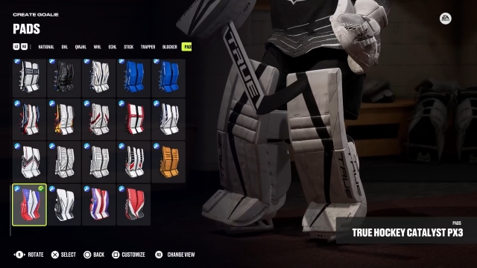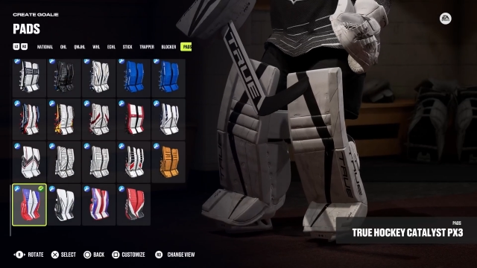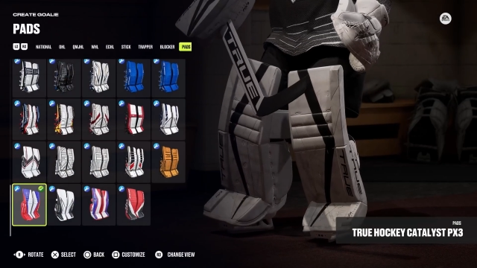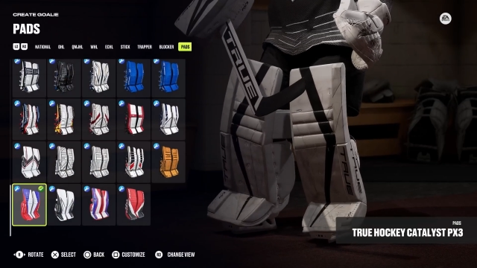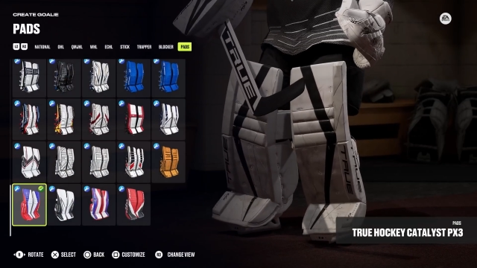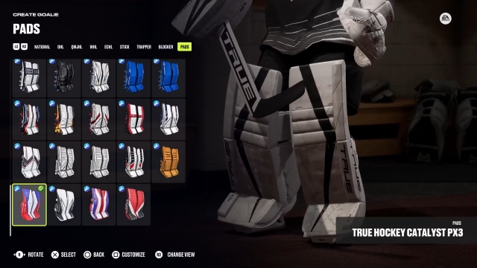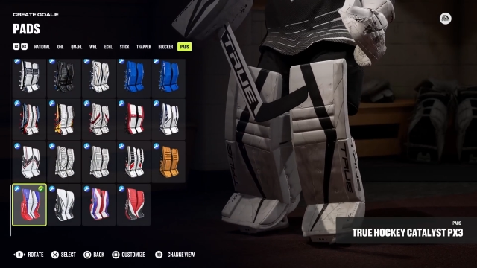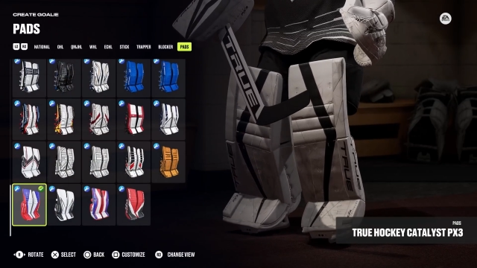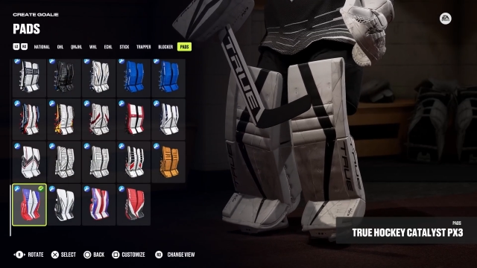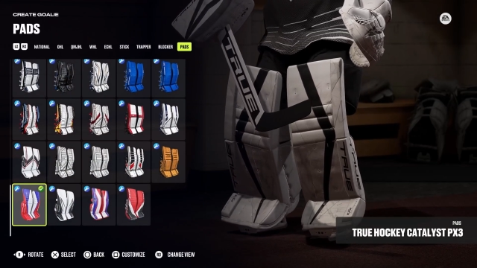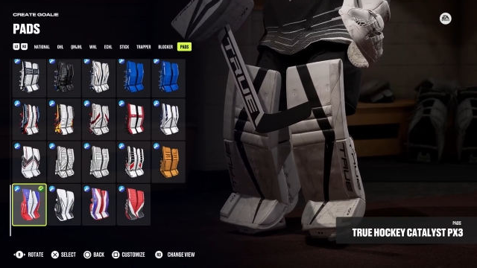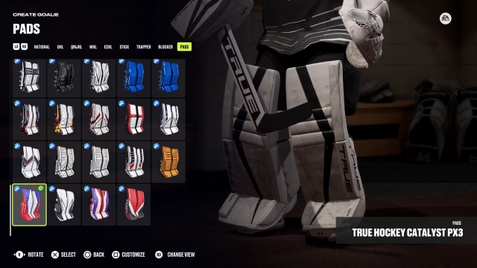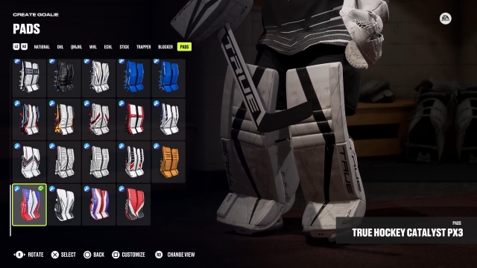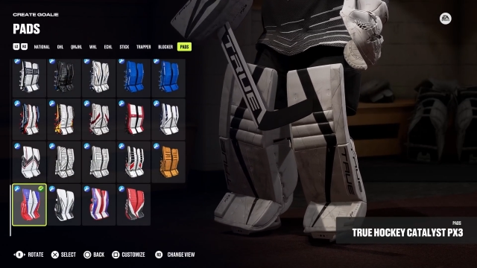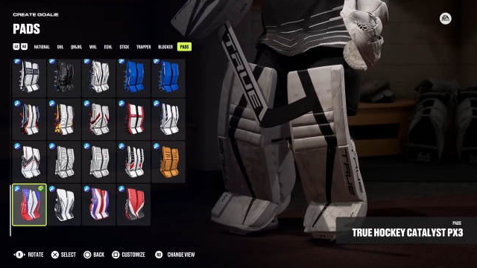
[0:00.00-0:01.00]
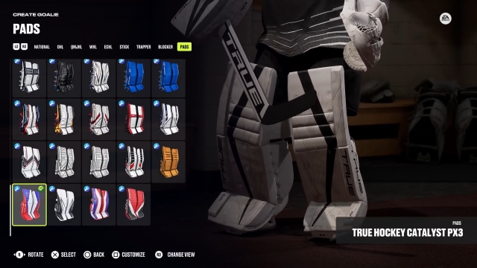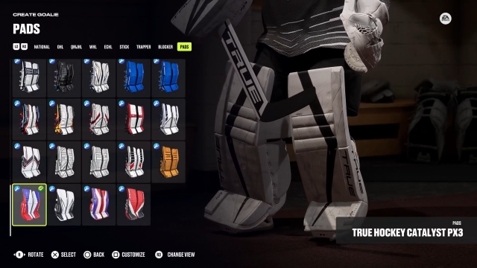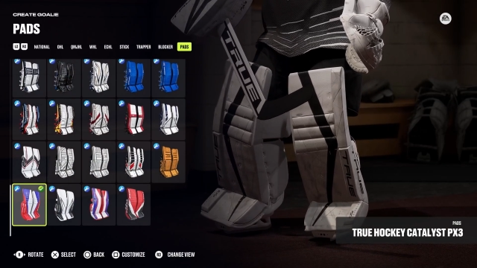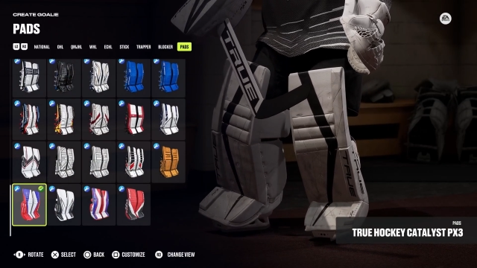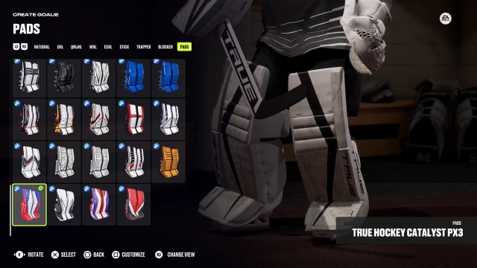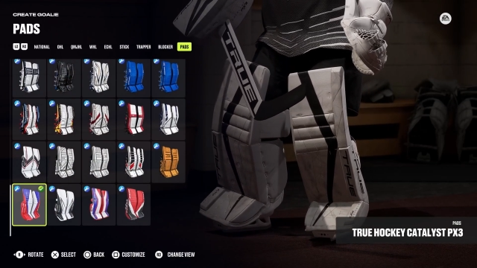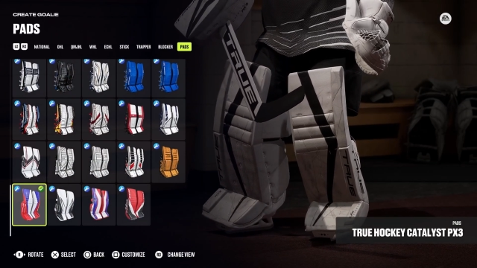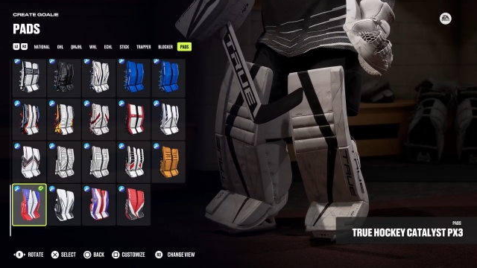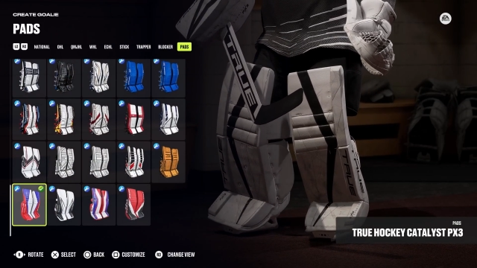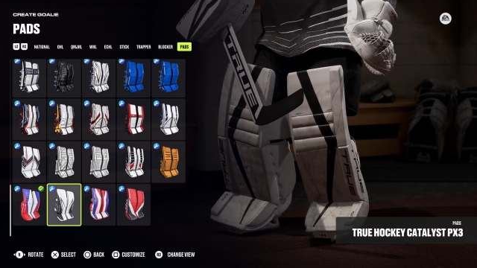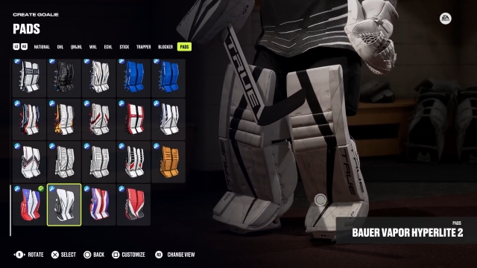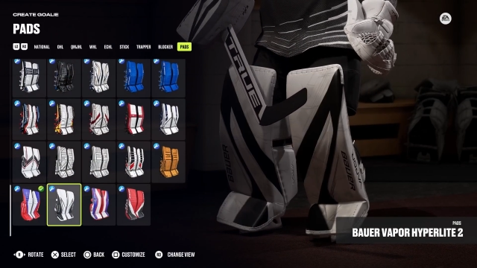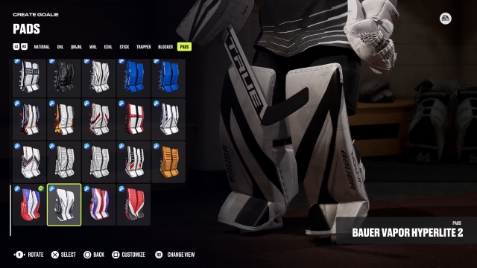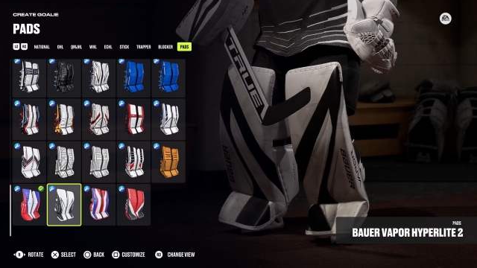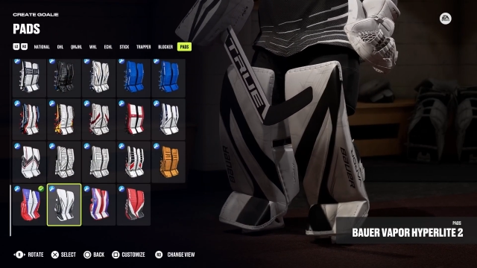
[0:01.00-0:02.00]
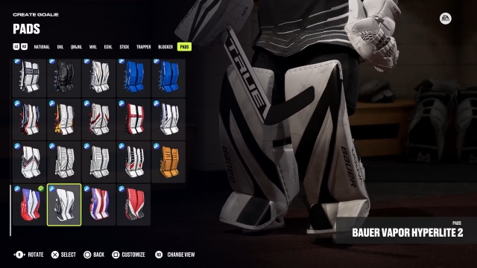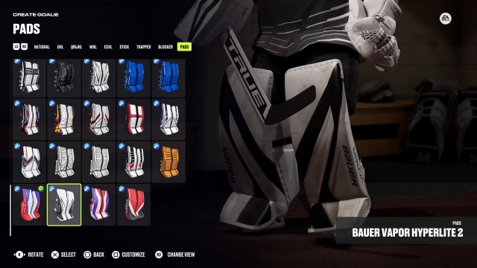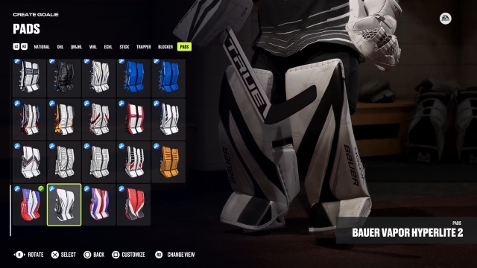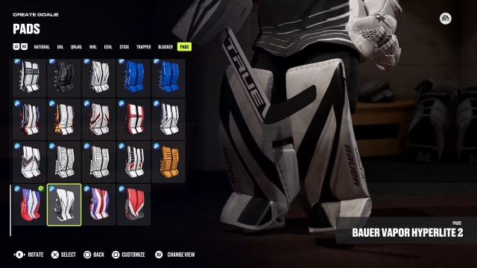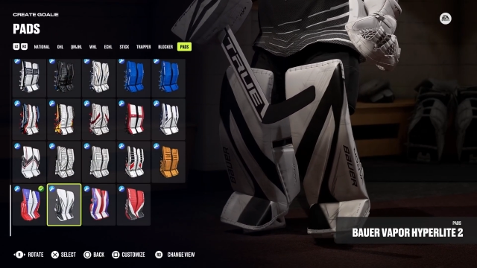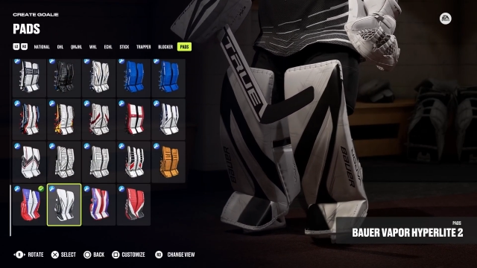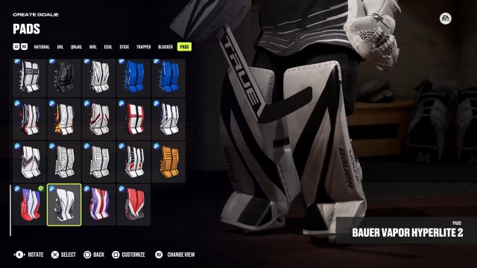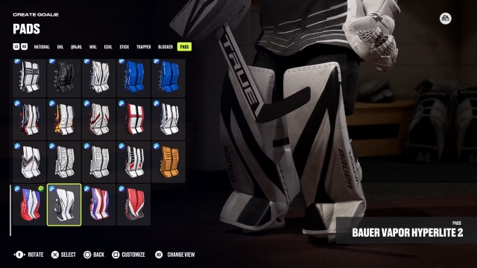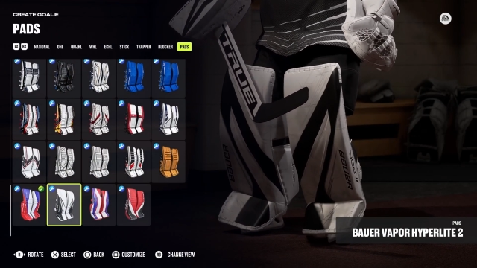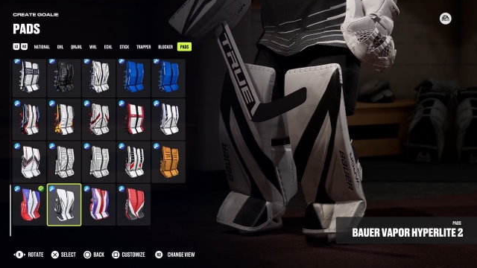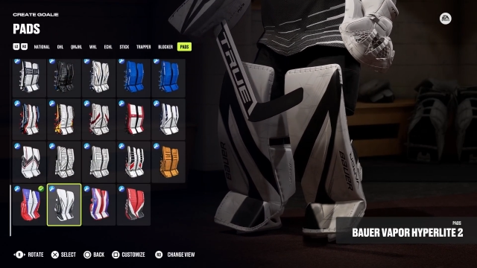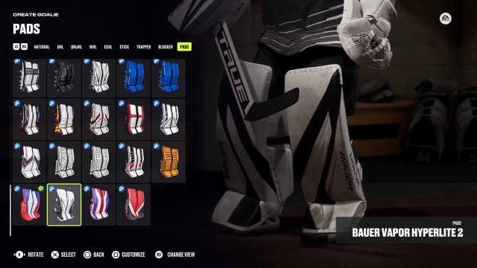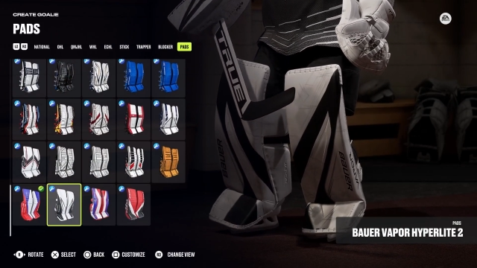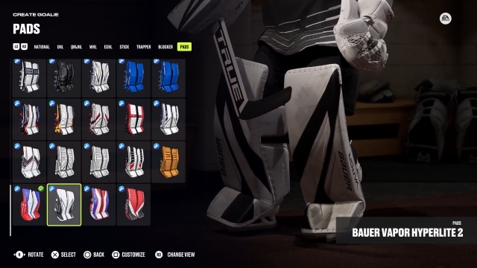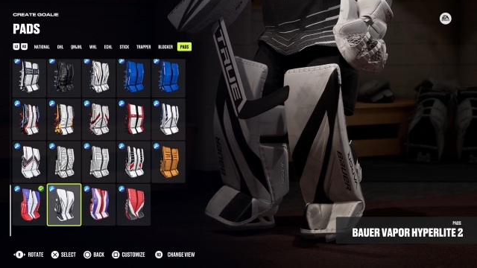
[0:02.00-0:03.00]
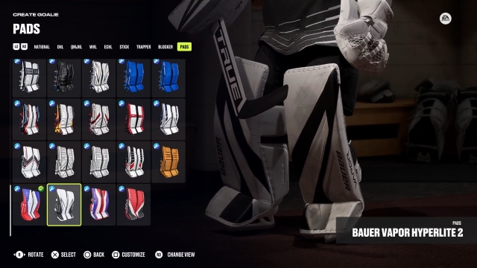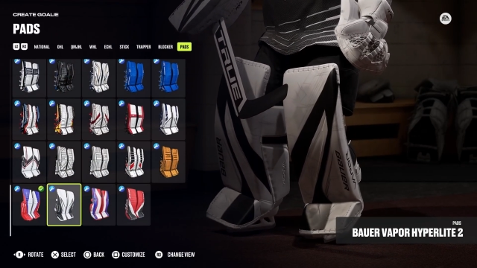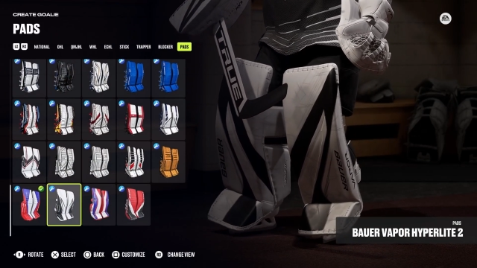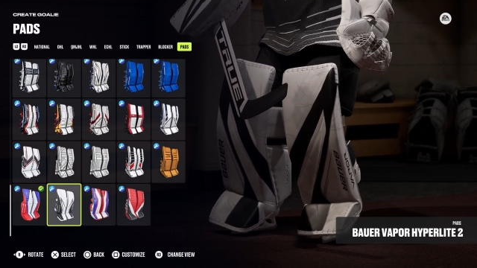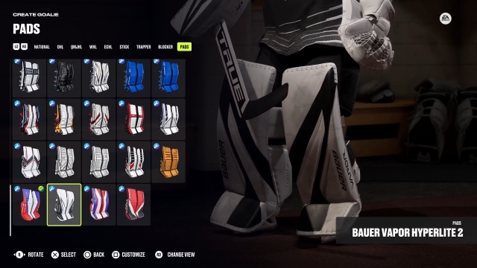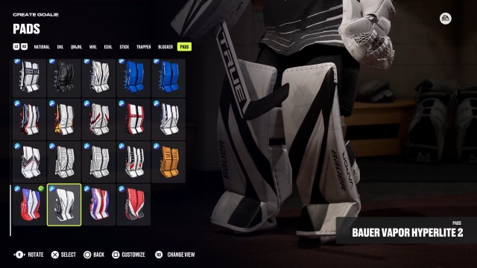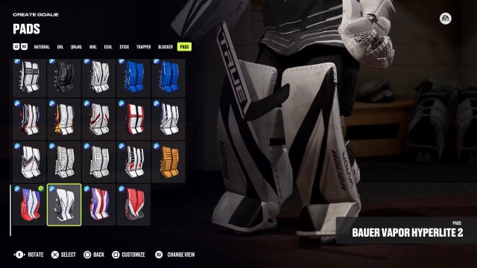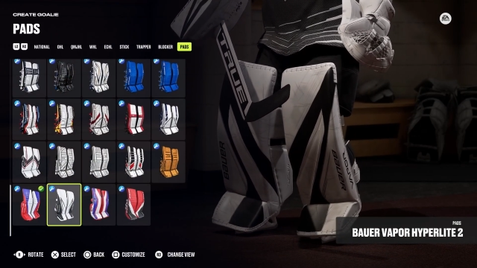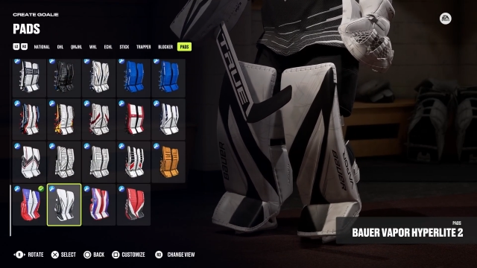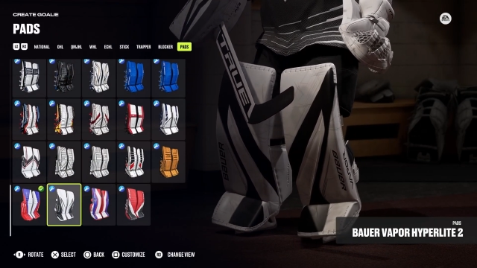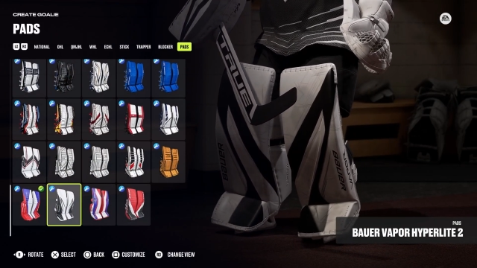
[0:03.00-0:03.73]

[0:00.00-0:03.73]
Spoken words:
(no speaker visible)